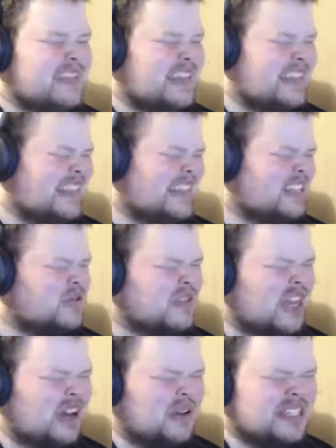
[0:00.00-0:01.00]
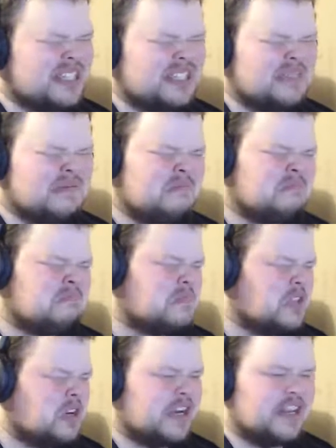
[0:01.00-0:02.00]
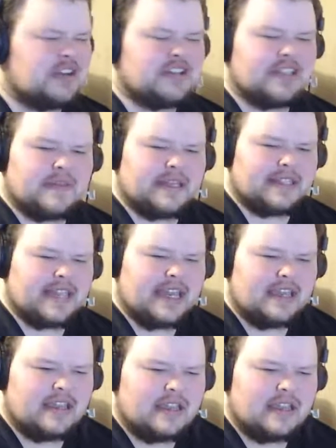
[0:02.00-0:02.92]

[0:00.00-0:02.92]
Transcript: like 2030 or something like that.